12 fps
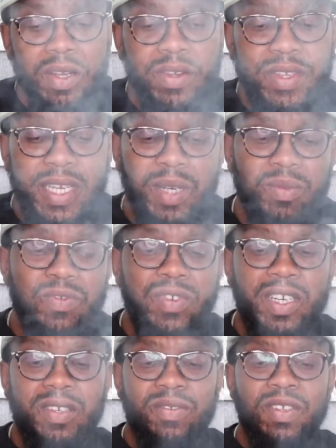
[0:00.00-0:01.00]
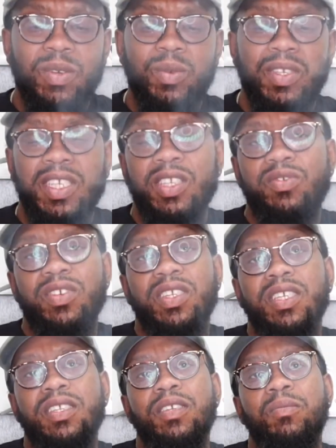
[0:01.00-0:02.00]
yeah, it was
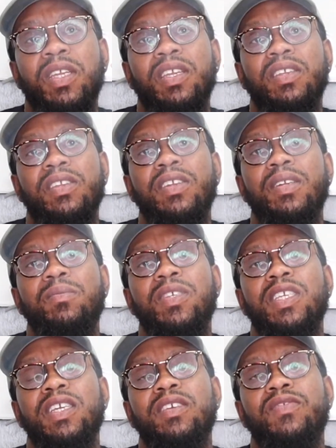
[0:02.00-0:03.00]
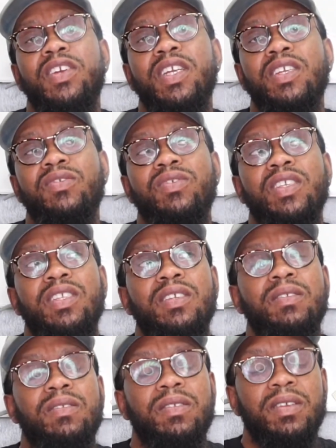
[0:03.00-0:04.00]
interesting to me, you know what I'm saying? Very
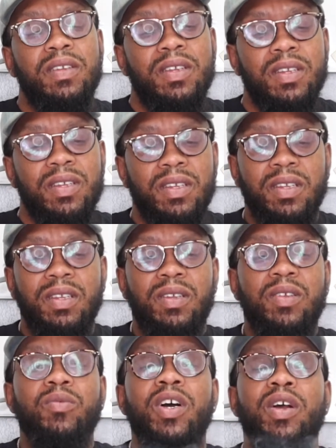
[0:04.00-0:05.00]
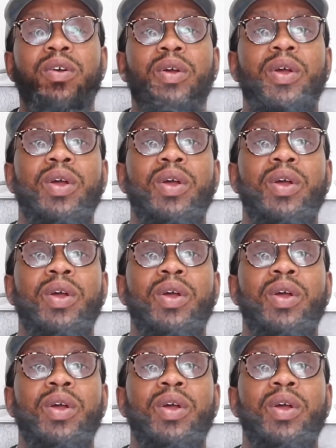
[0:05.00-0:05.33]
interesting. But